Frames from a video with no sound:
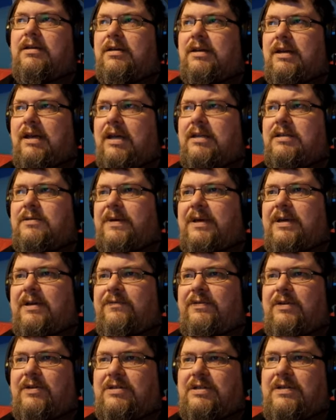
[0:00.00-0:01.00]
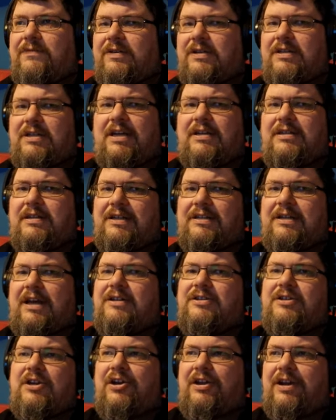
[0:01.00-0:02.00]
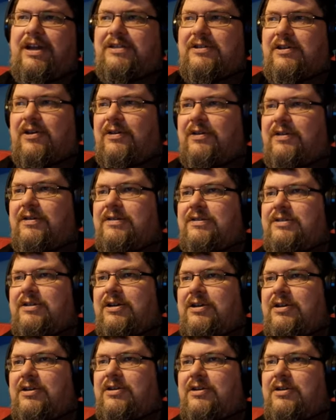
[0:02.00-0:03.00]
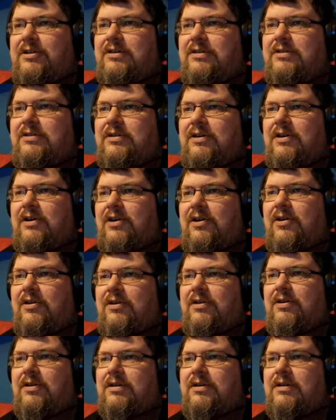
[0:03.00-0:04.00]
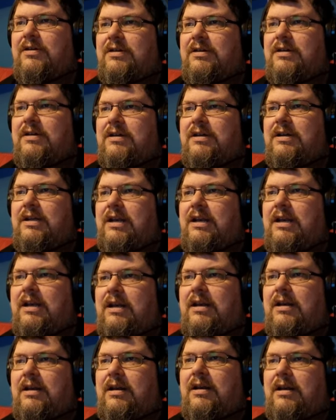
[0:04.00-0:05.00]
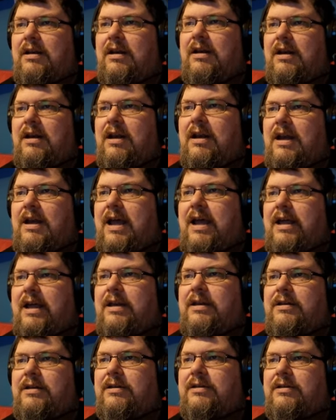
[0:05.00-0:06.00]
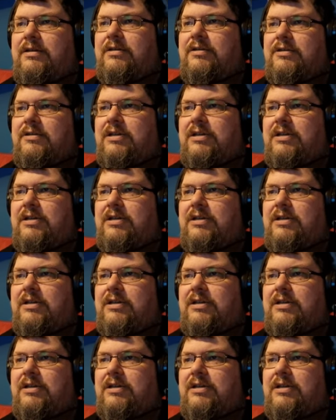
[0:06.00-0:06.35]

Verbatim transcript: It gets a bit confused if you say things like turn it on. Turn on lantern.